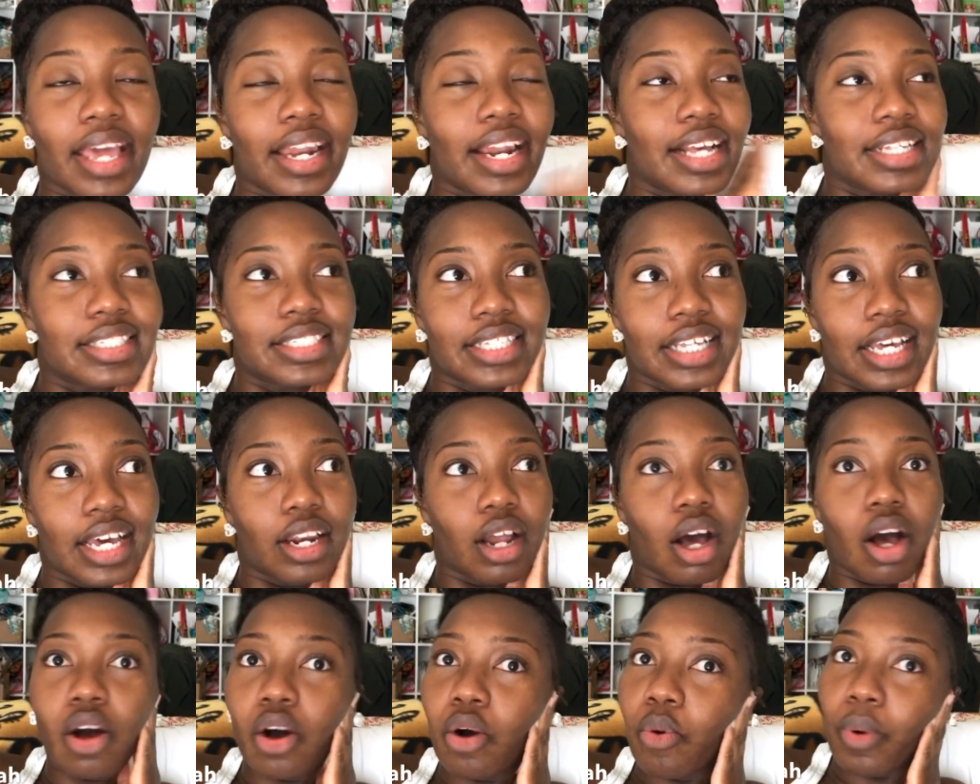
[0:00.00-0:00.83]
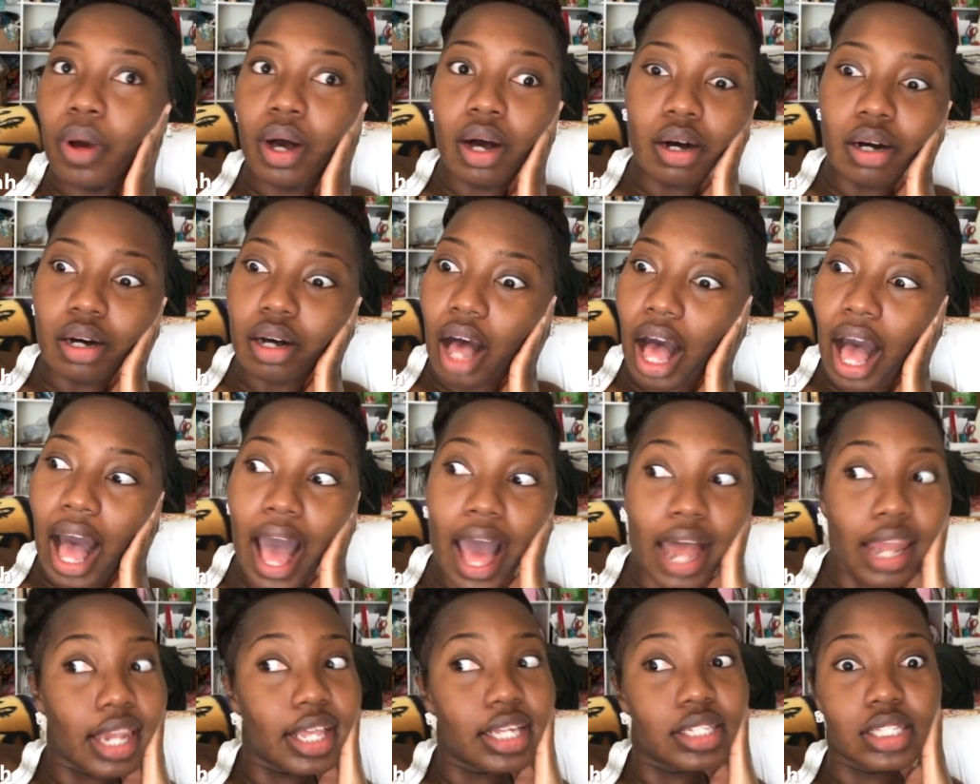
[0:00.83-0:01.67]
And I said, oh, well,
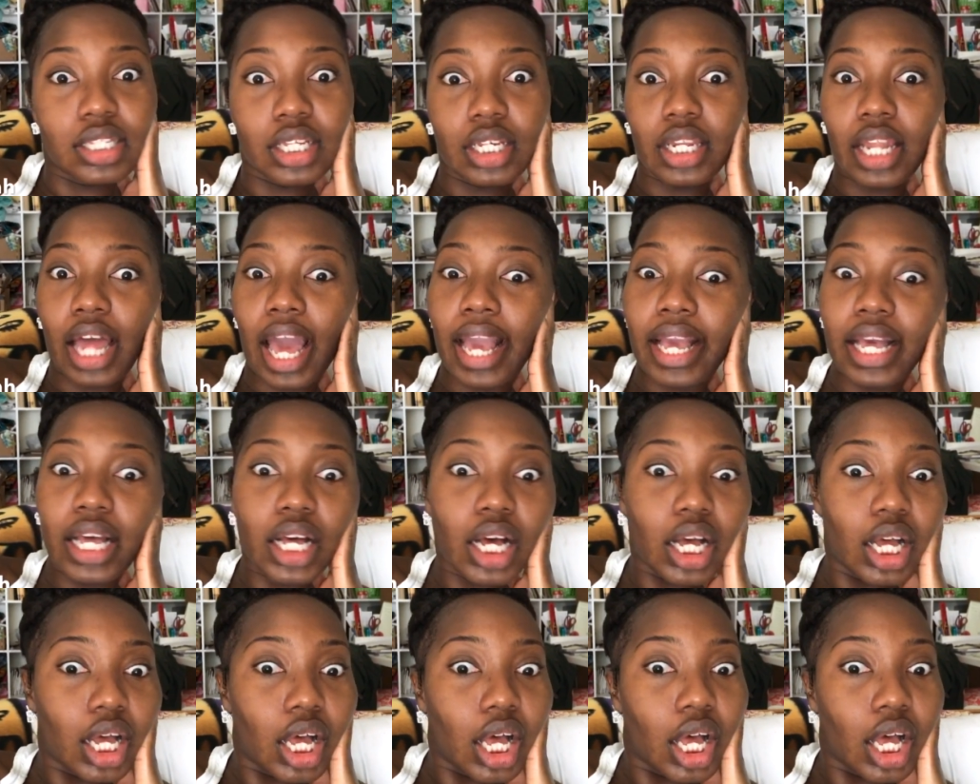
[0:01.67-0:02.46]
I listen, like,